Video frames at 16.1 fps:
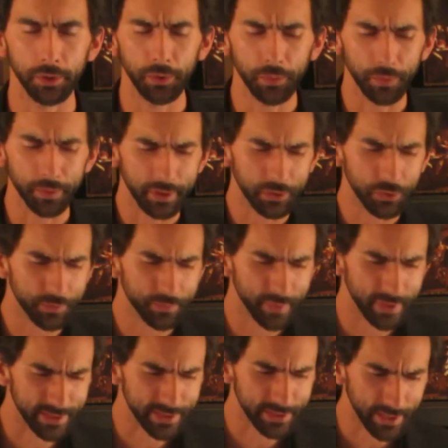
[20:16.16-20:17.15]
well, then it would
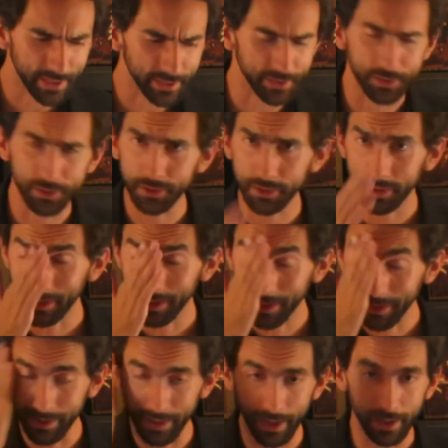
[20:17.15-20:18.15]
make sense
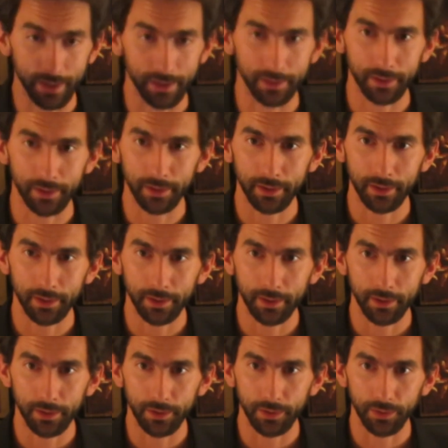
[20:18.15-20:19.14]
that
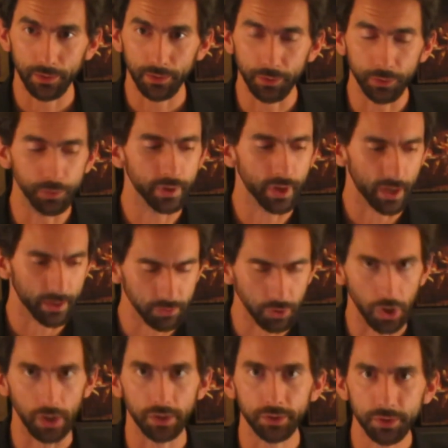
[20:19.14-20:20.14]
you would have
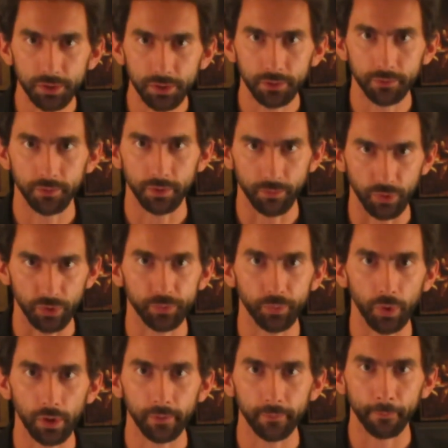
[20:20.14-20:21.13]
laws, for the most
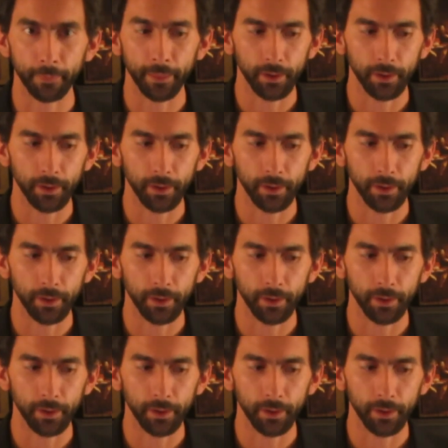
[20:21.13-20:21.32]
part,